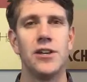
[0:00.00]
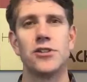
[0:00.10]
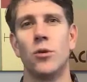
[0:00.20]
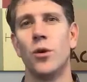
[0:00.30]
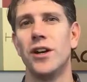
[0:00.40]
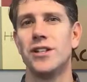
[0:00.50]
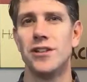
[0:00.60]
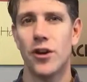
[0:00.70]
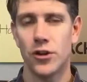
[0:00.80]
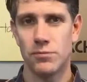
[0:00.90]
So what is an
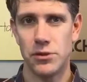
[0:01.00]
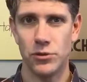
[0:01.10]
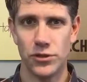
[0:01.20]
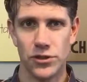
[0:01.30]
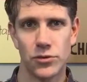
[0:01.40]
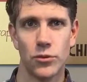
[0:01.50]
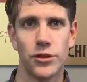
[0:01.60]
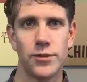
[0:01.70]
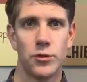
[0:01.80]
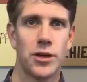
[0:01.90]
autoimmune
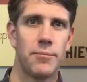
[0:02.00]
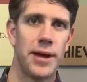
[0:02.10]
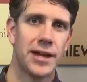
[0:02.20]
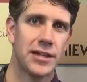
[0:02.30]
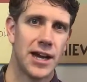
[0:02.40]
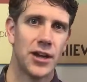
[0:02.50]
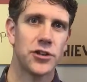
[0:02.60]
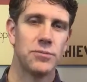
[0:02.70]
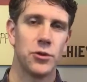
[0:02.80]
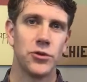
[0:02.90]
disorder? And we'll come back to
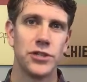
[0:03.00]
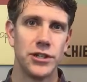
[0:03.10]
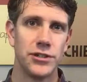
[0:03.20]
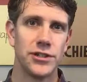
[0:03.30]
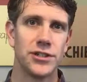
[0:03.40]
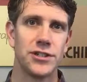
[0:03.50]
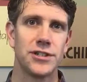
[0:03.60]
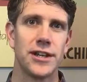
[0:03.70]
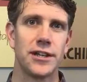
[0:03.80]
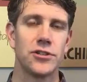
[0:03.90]
Hashimoto's here in just a
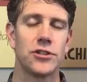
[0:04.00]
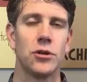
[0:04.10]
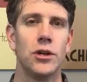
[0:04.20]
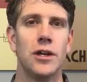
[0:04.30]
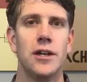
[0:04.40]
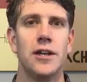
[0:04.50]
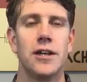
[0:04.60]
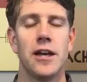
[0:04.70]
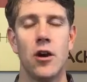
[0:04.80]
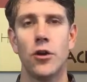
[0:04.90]
second. So
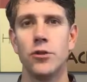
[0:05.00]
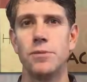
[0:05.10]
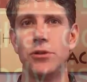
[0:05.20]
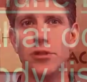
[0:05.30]
an autoimmune